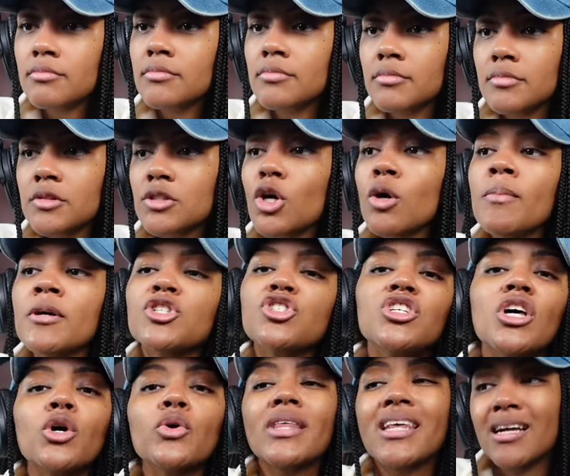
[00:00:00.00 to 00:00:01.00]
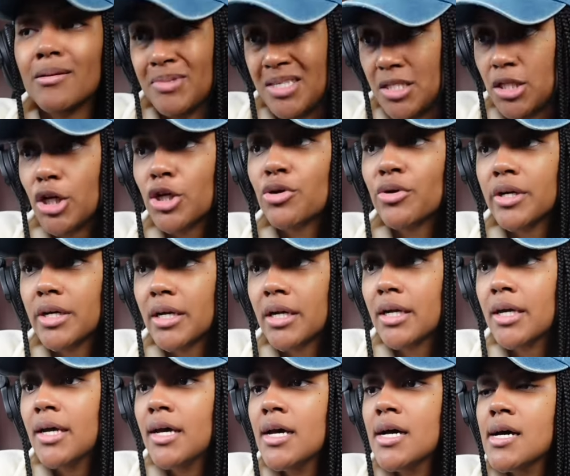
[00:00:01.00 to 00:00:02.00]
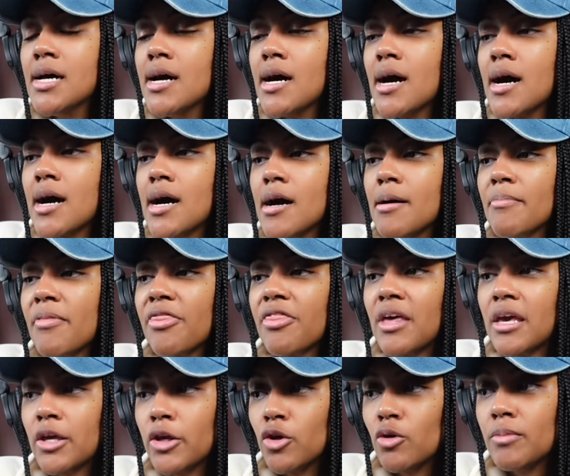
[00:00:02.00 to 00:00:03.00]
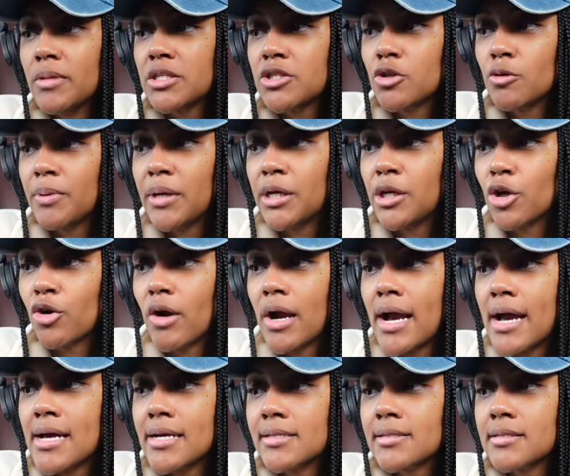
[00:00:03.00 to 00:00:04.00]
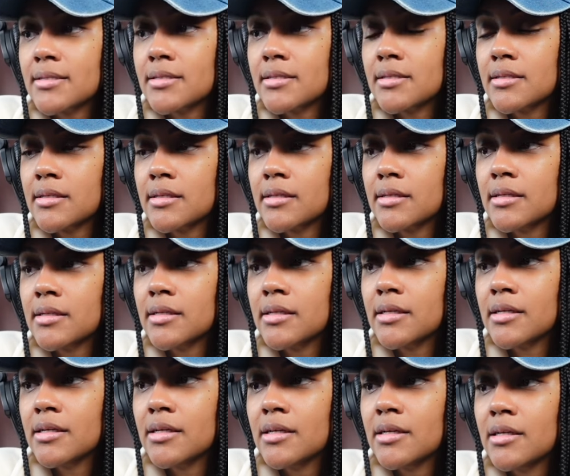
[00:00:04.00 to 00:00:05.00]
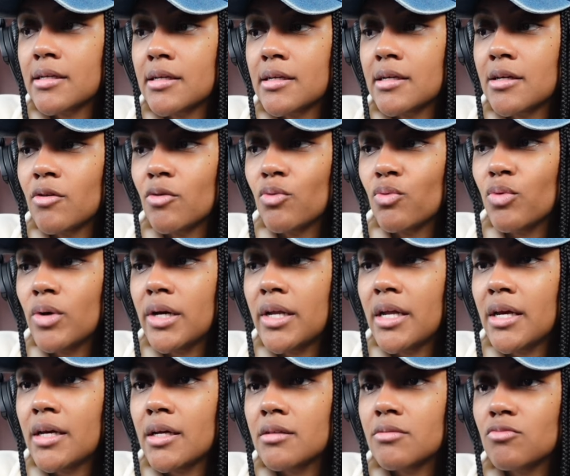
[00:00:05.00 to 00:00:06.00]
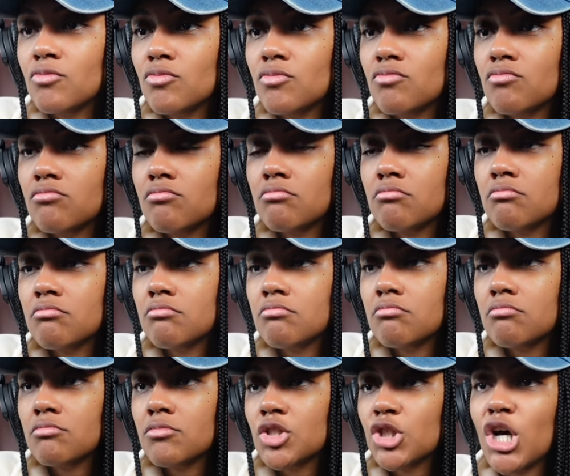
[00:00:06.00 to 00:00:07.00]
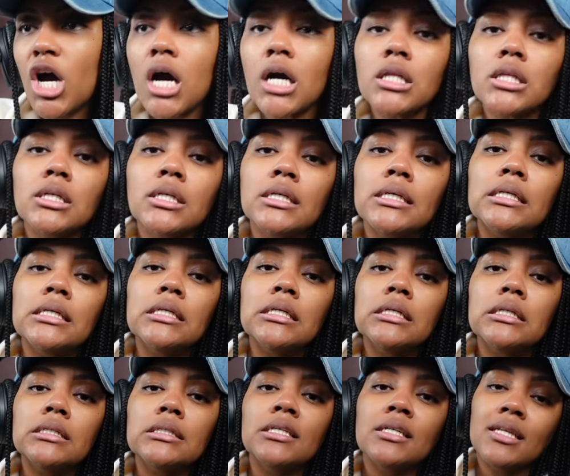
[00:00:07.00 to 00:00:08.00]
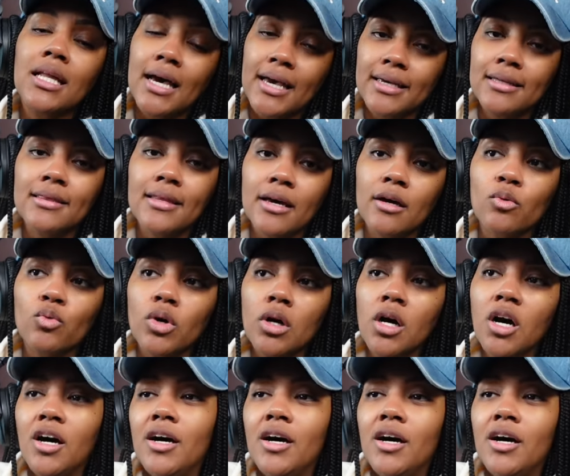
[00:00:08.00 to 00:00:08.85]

So much so that I'm stuttering. Thank you, Mr. Pendergrass. What a chocolatey delight that was.